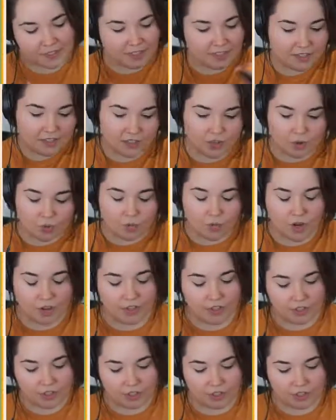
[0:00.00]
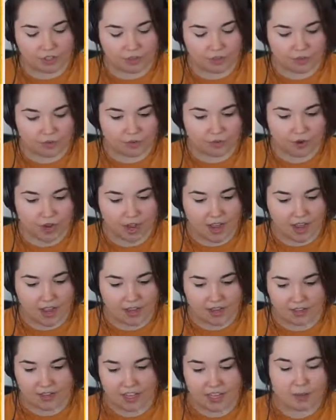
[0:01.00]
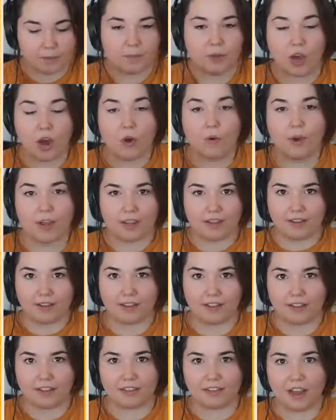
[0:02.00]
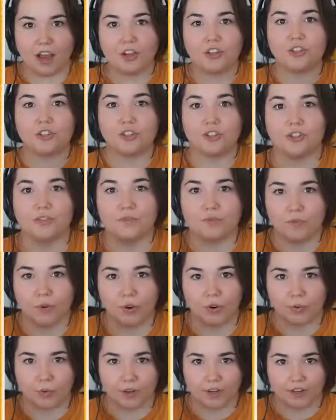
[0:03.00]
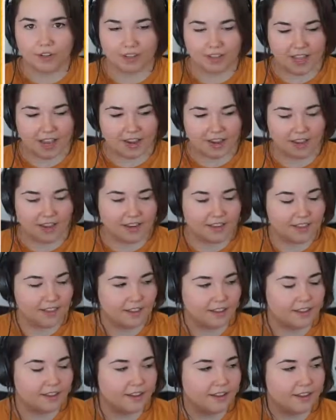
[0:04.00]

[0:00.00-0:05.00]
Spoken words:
you want to keep going. It ushers you forward, that kind of thing.